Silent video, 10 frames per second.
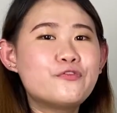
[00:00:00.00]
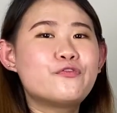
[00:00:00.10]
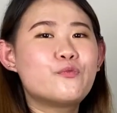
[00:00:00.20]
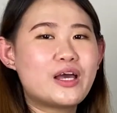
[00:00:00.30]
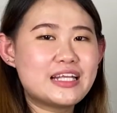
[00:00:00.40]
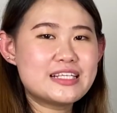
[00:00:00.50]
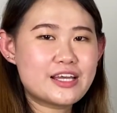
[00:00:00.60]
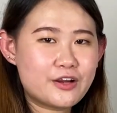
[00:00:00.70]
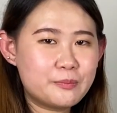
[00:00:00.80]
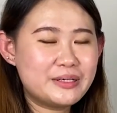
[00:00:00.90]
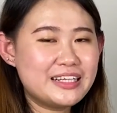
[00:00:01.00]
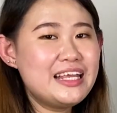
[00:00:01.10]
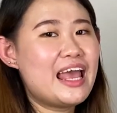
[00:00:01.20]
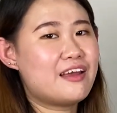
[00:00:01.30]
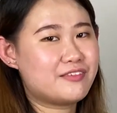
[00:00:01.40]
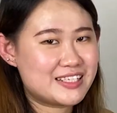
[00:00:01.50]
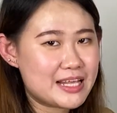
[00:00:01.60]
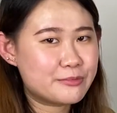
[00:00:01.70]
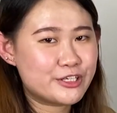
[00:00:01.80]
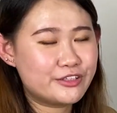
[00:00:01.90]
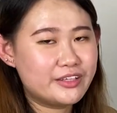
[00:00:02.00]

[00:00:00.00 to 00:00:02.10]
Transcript: wedding ceremony and reception.